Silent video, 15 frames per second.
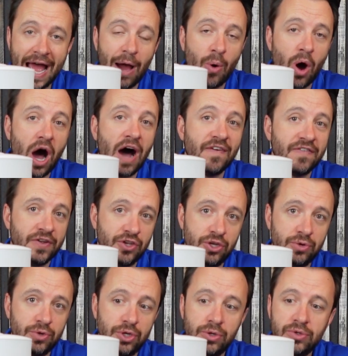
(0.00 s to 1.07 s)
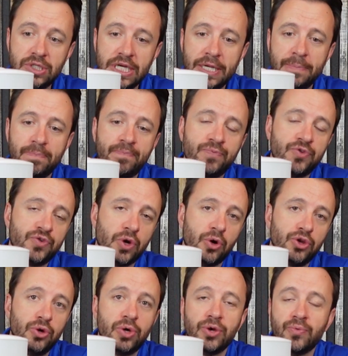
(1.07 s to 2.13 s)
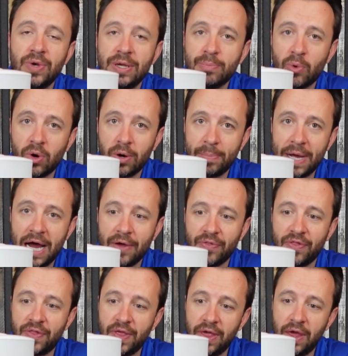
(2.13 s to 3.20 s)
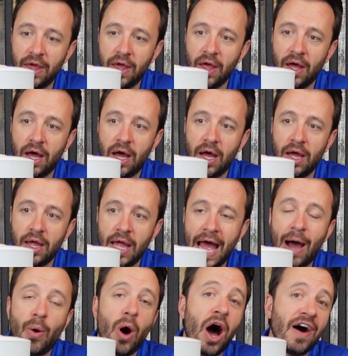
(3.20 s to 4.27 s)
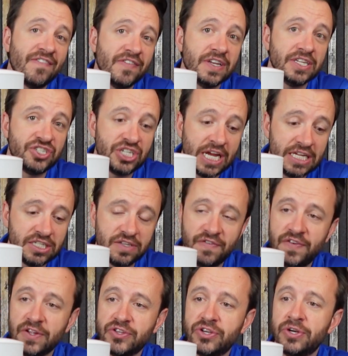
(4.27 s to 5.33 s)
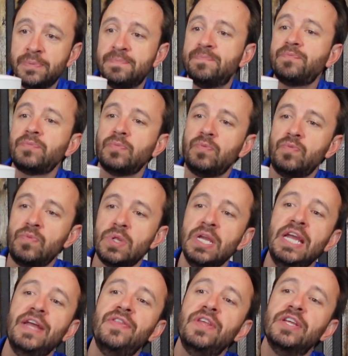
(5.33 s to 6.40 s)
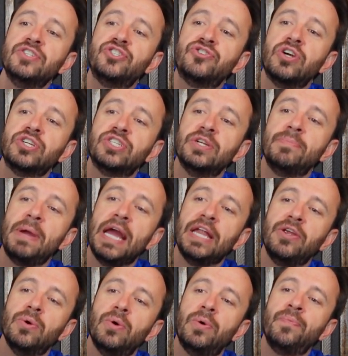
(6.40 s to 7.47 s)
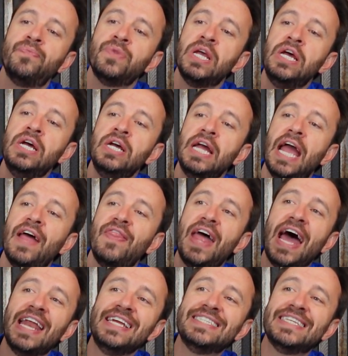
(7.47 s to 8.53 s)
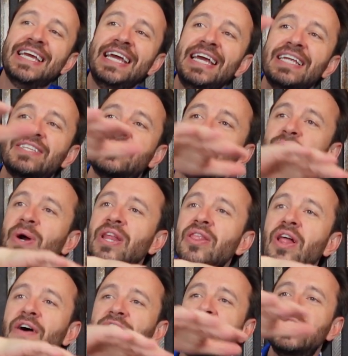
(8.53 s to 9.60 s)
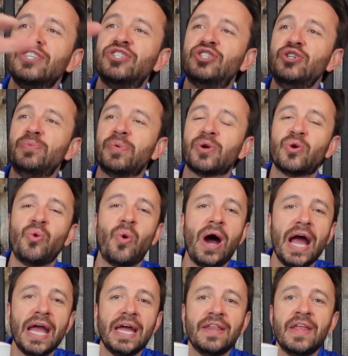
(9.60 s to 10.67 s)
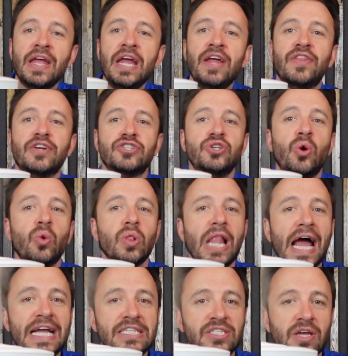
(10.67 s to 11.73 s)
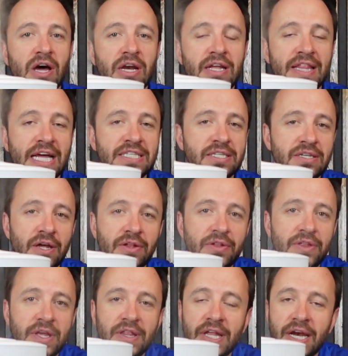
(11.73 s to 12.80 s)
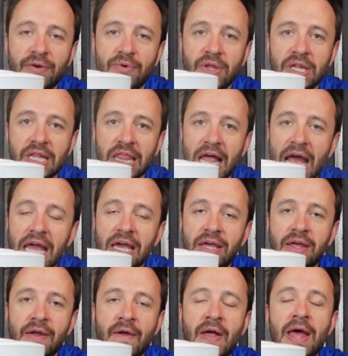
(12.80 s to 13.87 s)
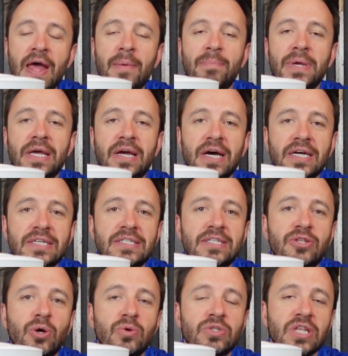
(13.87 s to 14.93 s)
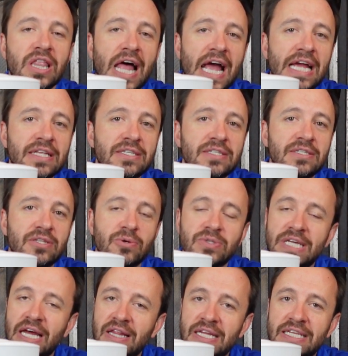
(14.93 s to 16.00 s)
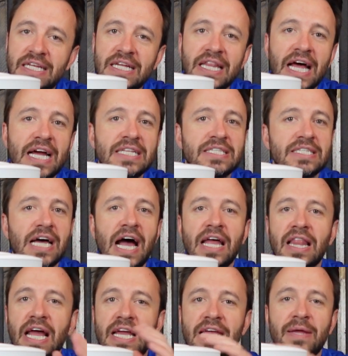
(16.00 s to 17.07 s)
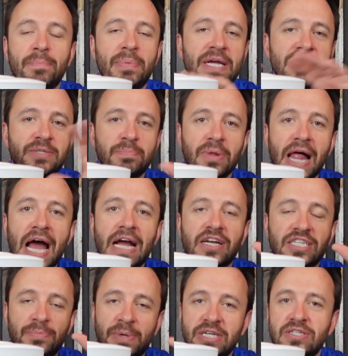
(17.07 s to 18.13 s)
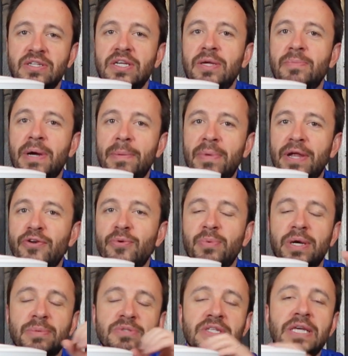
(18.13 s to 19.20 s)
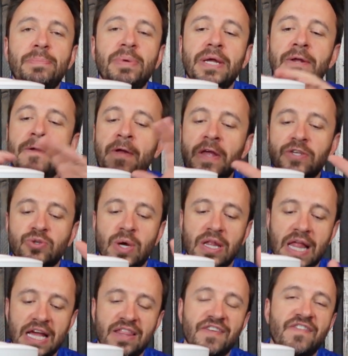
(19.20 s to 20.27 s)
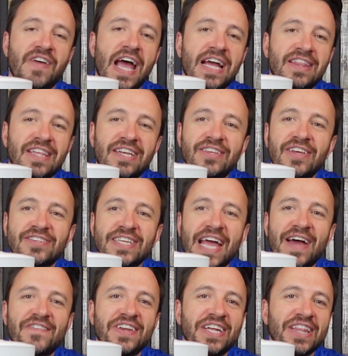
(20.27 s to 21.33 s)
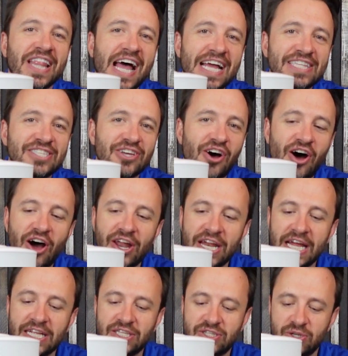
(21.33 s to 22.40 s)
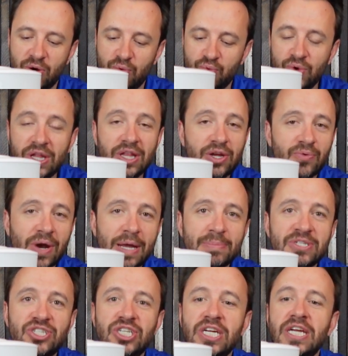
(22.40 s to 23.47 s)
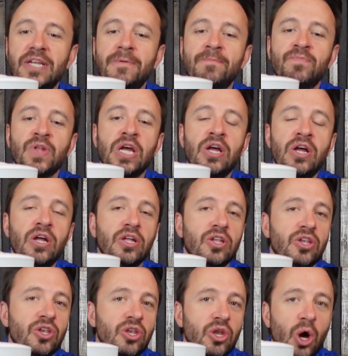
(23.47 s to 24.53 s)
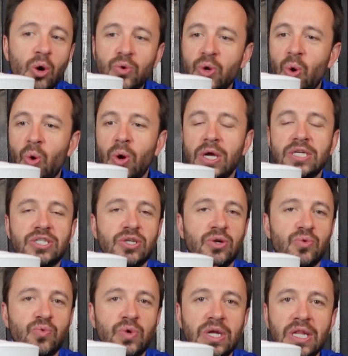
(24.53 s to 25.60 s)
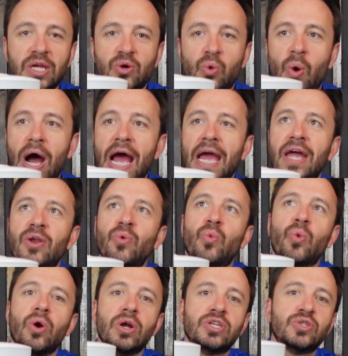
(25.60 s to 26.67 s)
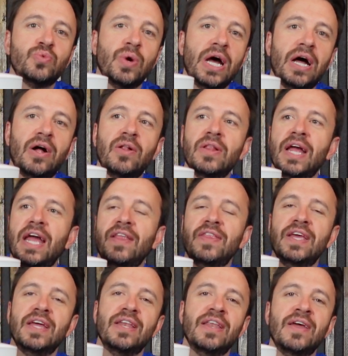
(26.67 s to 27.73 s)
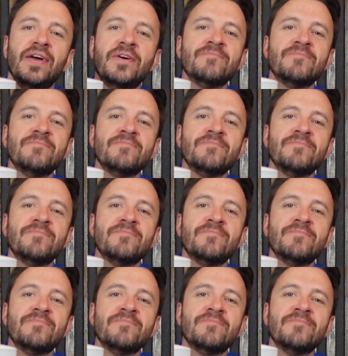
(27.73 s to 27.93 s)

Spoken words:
how often you use it. So you can read more about the how often to change the filter in the instruction manual. And that is it. So I love that it's super quiet. There's no lights on it. That's another thing that I really like, because those lights, those LED lights, I like it pitch black, especially in my bedroom when I'm sleeping. So I like the fact that it doesn't have any lights on it. So really great machine, no noise, really quiet, works well. And then,